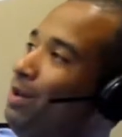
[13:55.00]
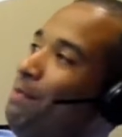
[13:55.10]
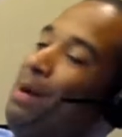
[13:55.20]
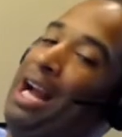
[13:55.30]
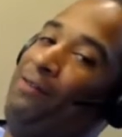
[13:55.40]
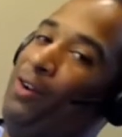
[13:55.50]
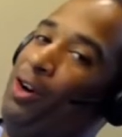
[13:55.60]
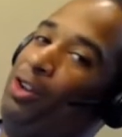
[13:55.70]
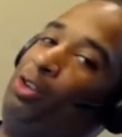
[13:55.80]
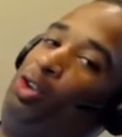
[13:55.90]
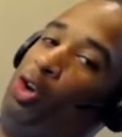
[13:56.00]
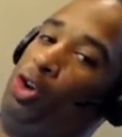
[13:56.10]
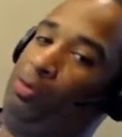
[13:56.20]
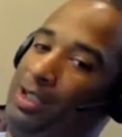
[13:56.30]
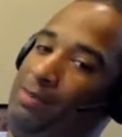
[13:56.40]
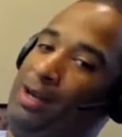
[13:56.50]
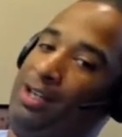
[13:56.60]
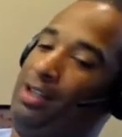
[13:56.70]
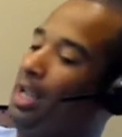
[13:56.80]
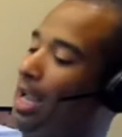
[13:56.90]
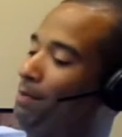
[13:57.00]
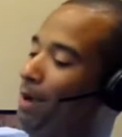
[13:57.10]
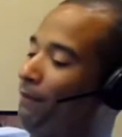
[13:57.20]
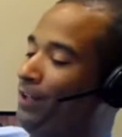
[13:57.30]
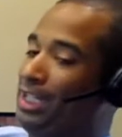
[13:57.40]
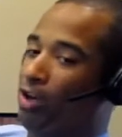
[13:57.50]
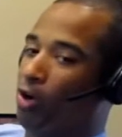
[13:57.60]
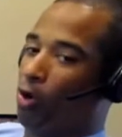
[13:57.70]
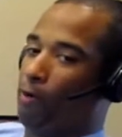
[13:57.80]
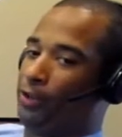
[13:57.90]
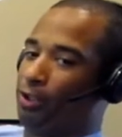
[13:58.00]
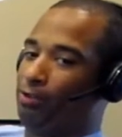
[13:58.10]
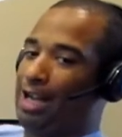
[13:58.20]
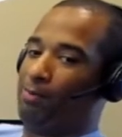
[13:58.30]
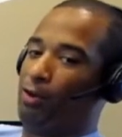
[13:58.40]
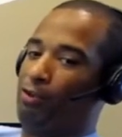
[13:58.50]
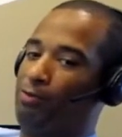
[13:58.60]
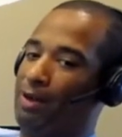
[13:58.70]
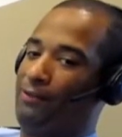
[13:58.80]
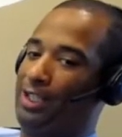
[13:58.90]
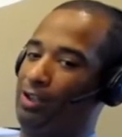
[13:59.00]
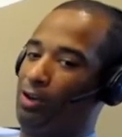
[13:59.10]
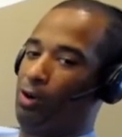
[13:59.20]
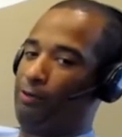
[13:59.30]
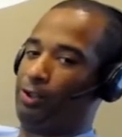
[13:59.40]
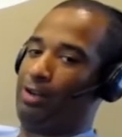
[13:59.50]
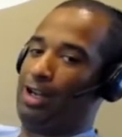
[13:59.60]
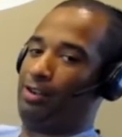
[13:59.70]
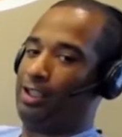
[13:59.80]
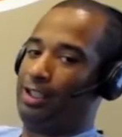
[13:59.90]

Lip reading: back further, tossed me and my feet are off the ground. Both of my feet are off the ground. He